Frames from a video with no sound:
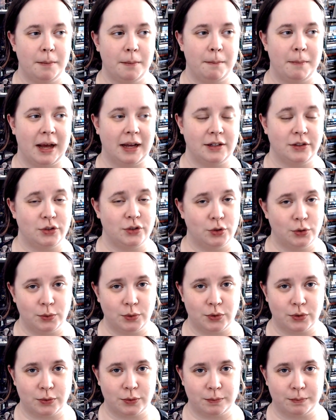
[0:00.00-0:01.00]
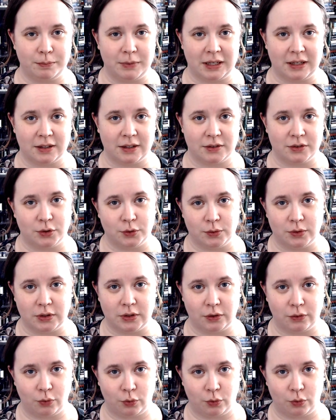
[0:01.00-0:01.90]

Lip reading: by Zeus, because Zeus is